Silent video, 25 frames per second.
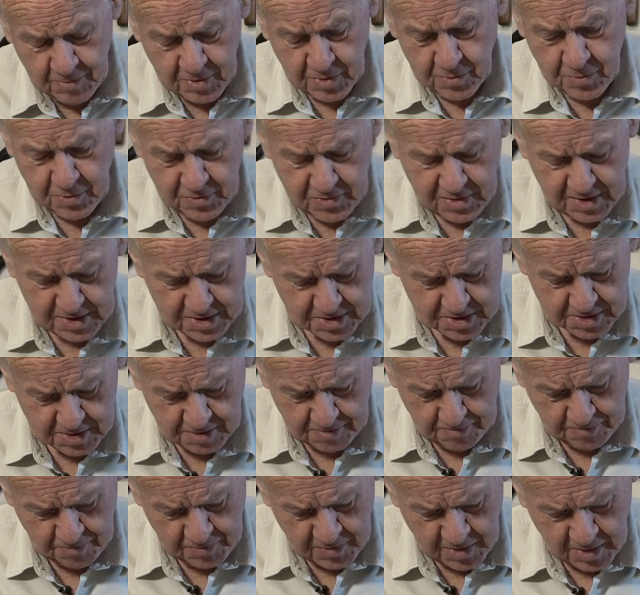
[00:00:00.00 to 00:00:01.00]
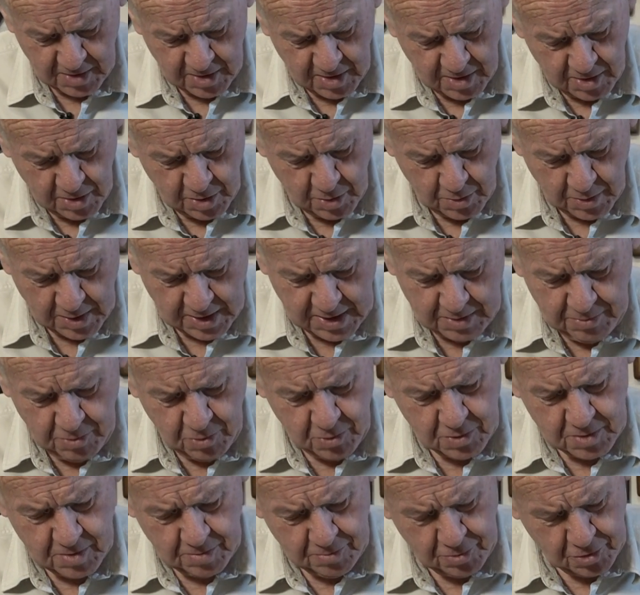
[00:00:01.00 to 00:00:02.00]
But with this, you're
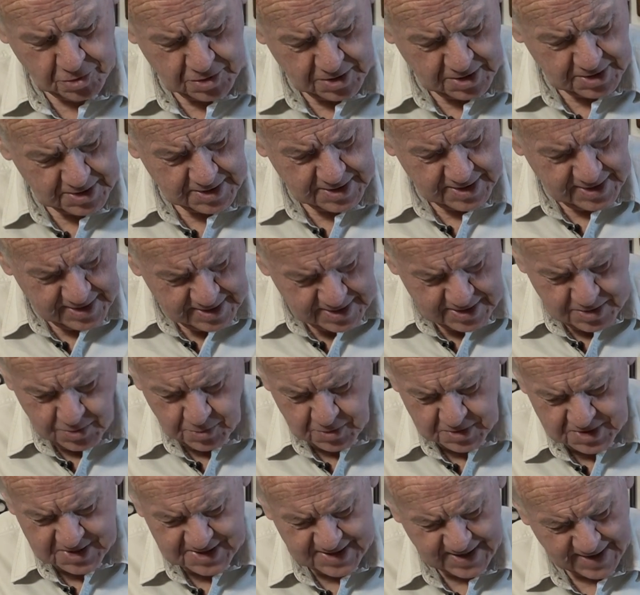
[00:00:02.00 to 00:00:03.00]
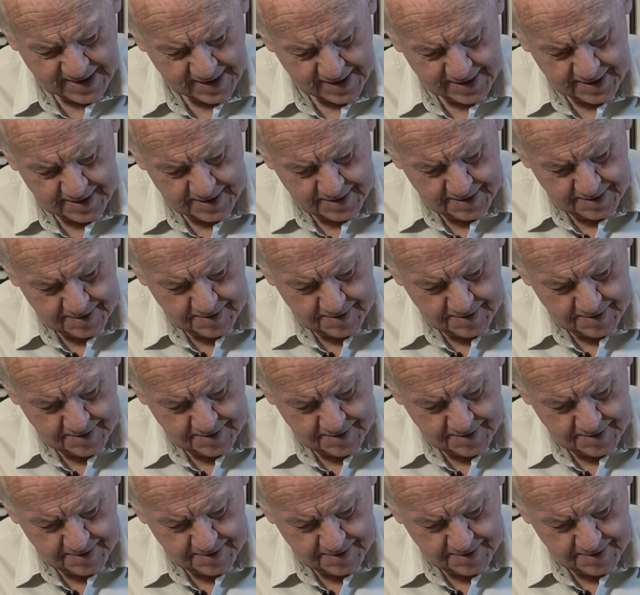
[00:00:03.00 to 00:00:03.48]
able to put it into a sack.